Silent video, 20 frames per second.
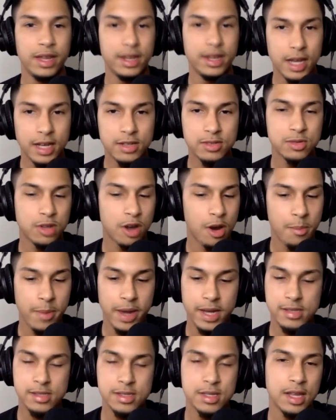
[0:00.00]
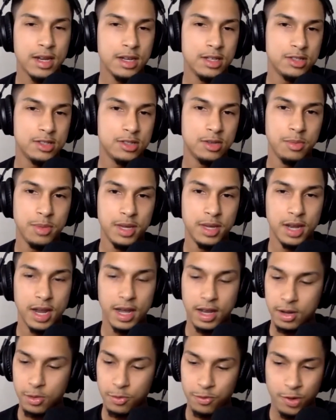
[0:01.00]
that's our mindset that needs to be
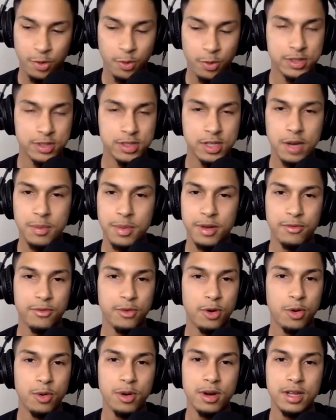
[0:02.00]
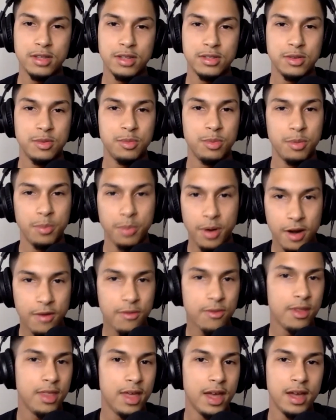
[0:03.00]
like for what's coming forward, and to prepare
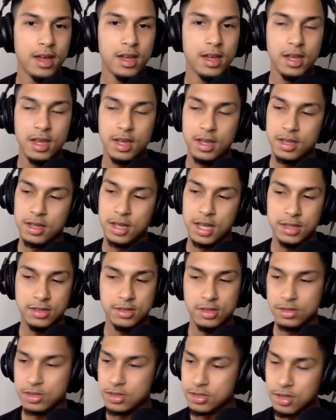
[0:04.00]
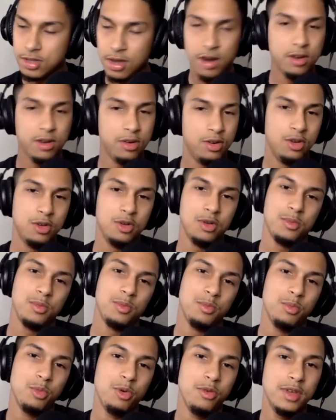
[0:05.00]
for that, and to just start
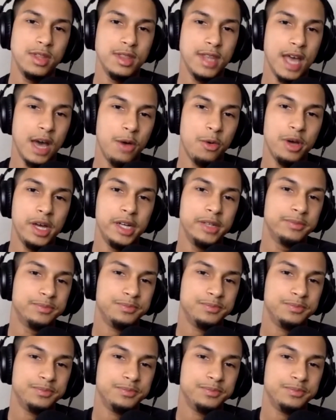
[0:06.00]
moving that way.